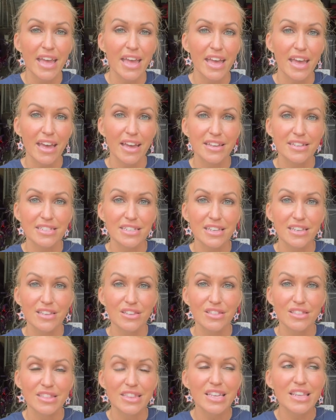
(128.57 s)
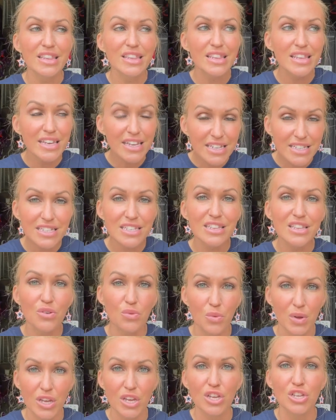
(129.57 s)
And the least
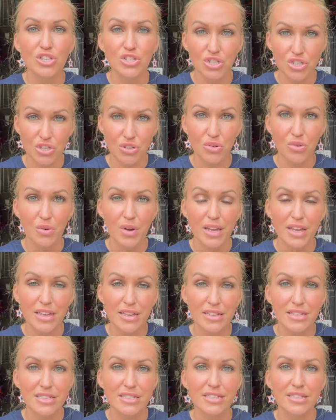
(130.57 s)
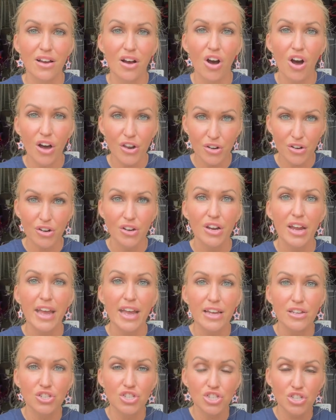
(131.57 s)
that we can do is honor
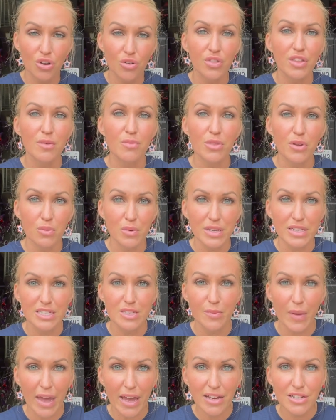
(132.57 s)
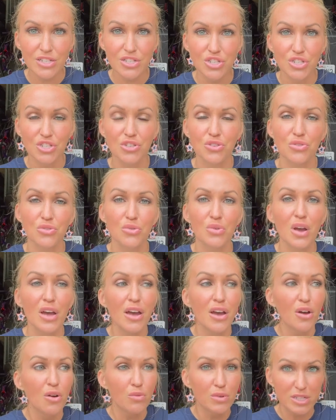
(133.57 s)
and show them the respect to
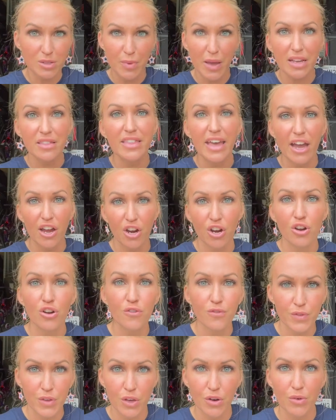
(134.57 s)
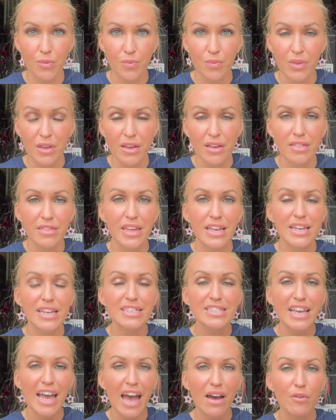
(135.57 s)
respect that curfew. They
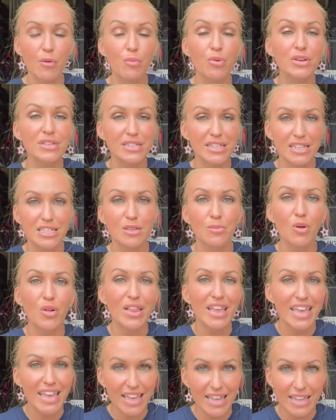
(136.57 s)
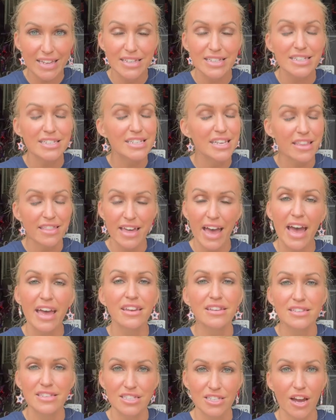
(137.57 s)
need to have a predictable end to
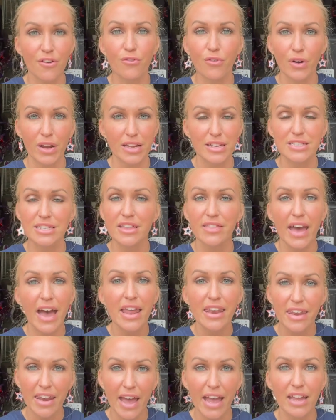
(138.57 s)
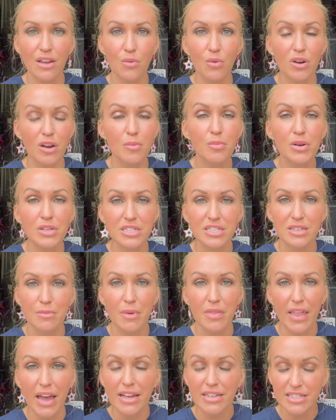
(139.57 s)
that suffering, to that night where it puts them
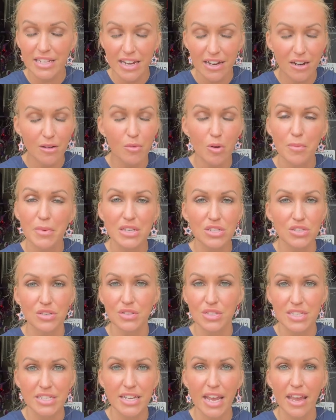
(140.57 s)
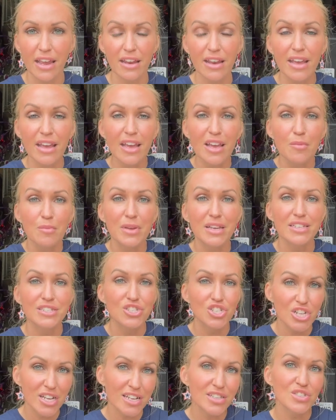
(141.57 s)
in that terrible mental state,
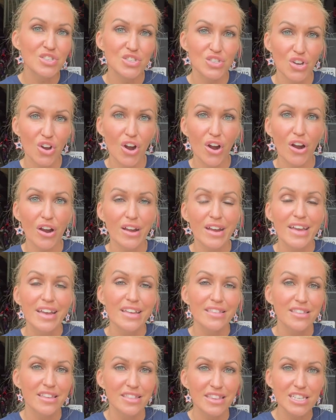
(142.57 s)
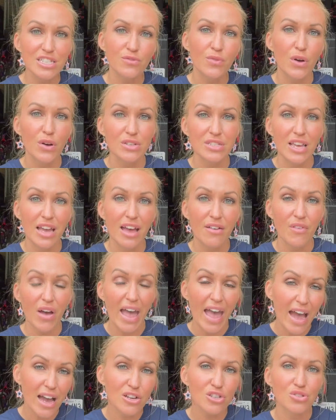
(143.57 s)
because chances are that these folks have
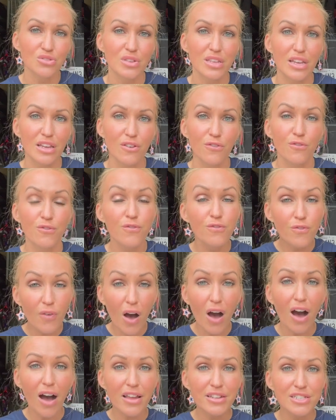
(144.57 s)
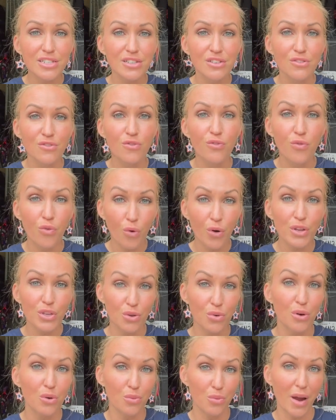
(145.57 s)
actually fought for
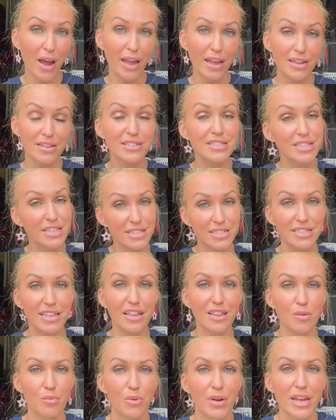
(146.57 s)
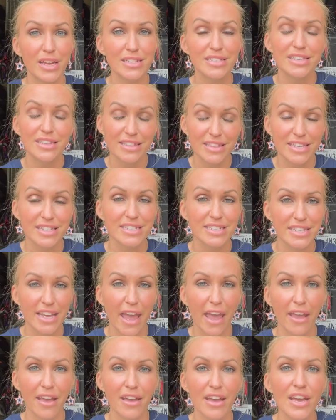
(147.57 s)
your right to celebrate this
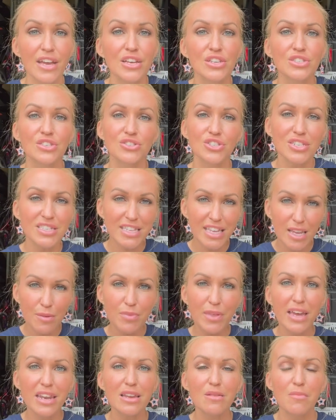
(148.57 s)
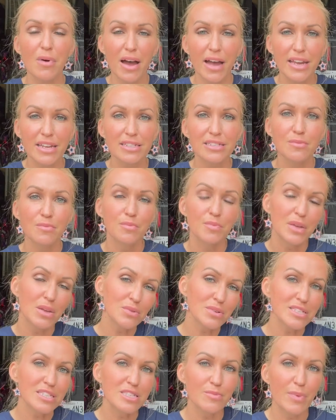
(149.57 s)
day. So just keep that in mind, be
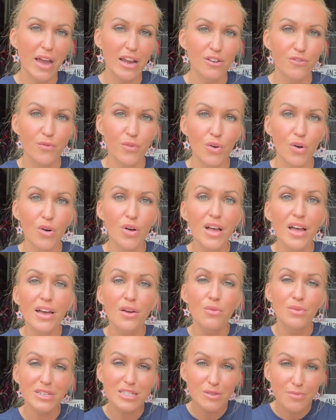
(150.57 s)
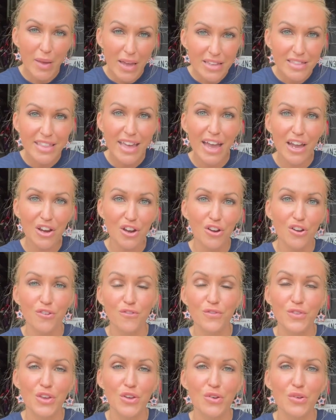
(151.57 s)
respectful, respect that
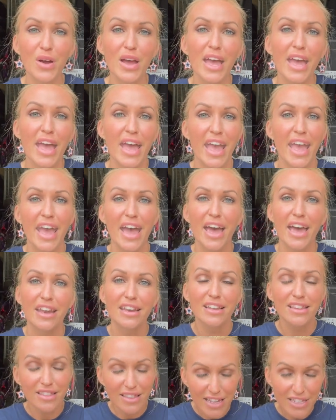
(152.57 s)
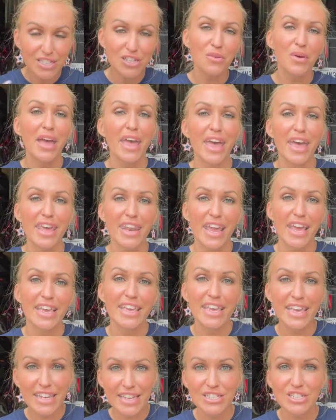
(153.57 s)
curfew, and let's go ahead
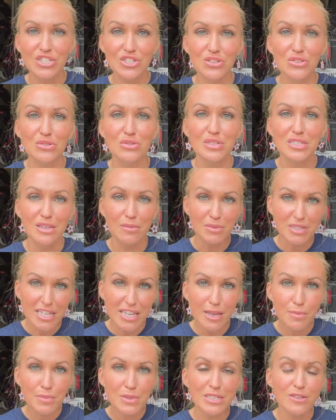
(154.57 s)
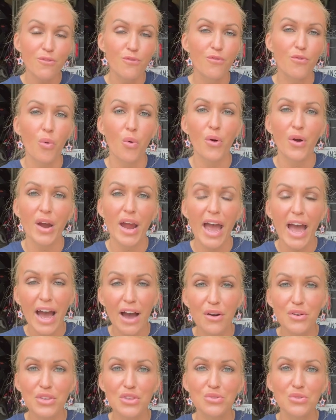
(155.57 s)
and get into some tips for
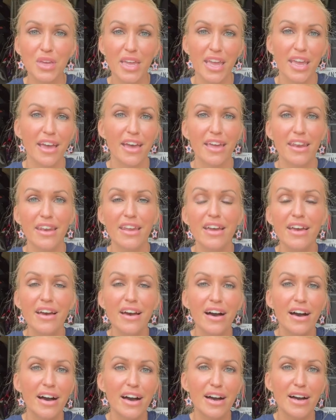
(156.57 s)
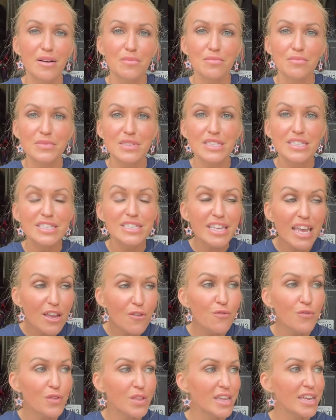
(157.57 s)
how you can
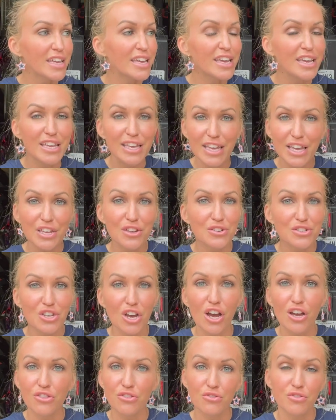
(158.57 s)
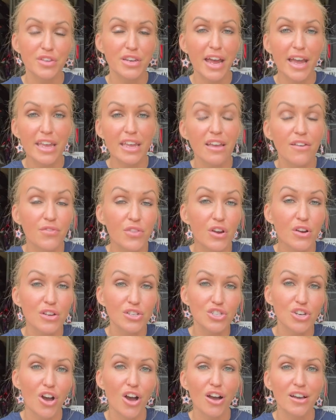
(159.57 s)
safely get your dog through the night if they're a
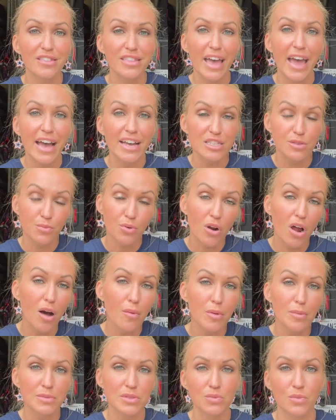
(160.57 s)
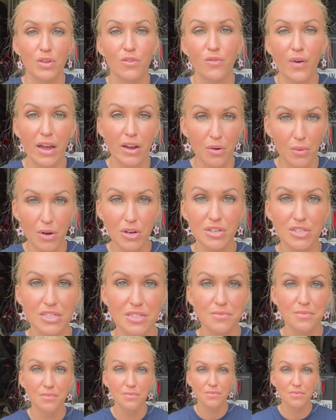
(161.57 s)
dog that has problems with fireworks.